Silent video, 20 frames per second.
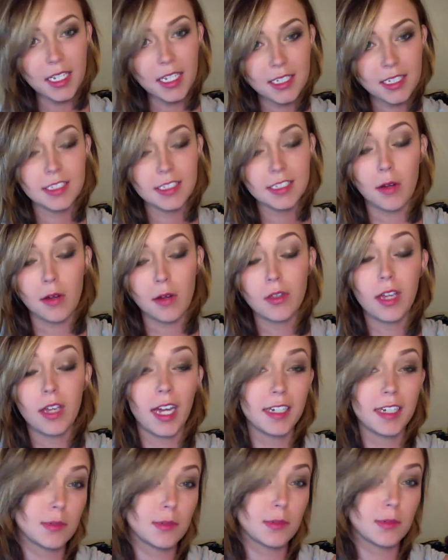So if you
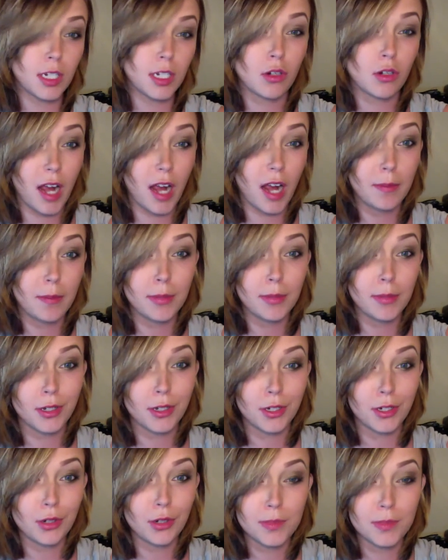guys want to grab your
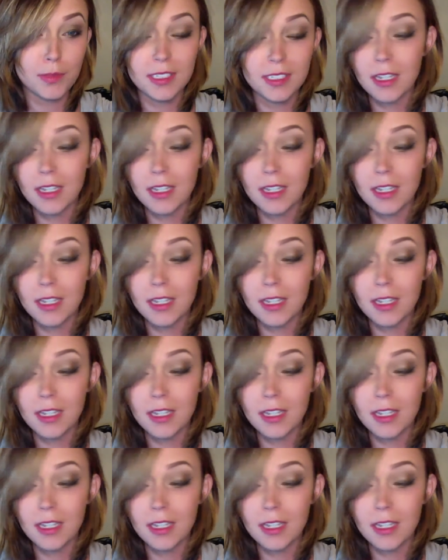hoops,